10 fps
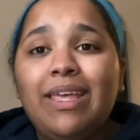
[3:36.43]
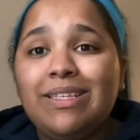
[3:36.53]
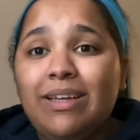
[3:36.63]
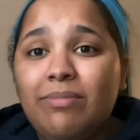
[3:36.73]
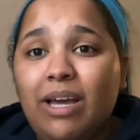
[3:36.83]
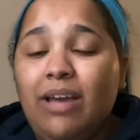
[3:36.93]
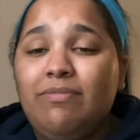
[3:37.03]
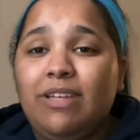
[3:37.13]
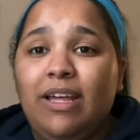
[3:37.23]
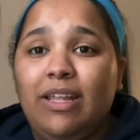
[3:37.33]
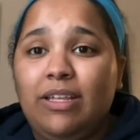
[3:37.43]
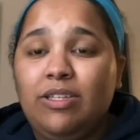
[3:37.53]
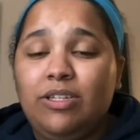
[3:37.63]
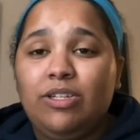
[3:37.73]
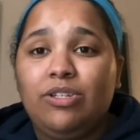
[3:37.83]
Sometimes I like
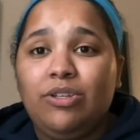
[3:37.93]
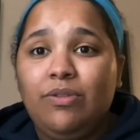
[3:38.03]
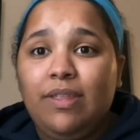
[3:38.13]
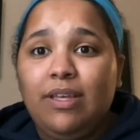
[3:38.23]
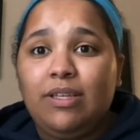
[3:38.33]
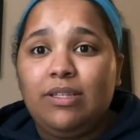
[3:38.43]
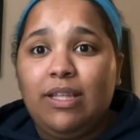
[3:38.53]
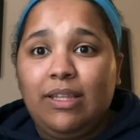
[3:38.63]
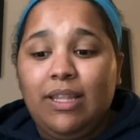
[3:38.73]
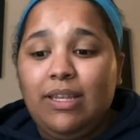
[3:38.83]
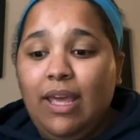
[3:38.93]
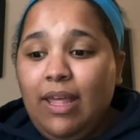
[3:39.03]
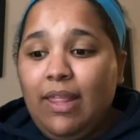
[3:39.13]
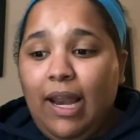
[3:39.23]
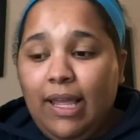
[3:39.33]
to just do things like the day
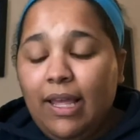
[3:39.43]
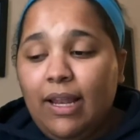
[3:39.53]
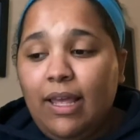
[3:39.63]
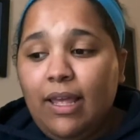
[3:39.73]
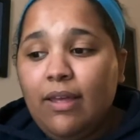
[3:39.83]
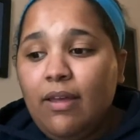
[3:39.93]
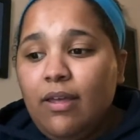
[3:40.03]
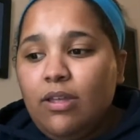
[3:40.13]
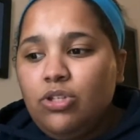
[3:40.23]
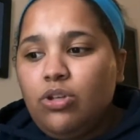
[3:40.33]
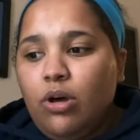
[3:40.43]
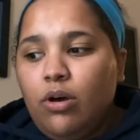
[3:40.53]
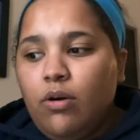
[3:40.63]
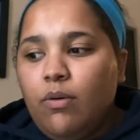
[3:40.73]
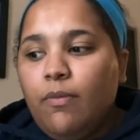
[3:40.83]
that I get it,
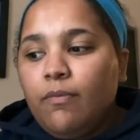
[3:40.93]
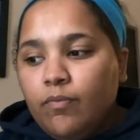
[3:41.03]
so